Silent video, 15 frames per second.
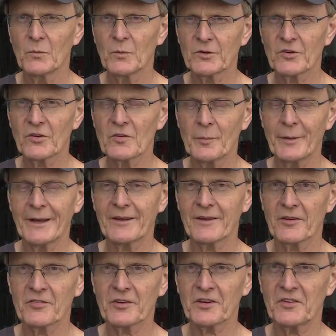which is about
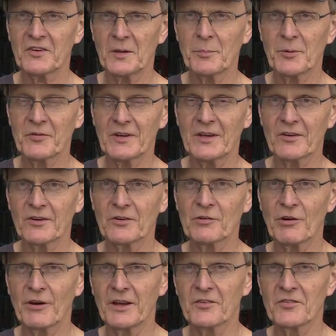a 60%
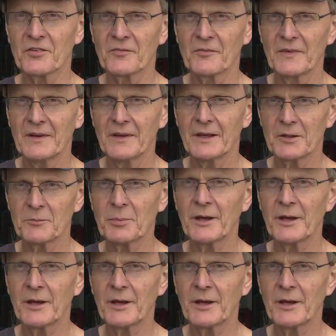increase in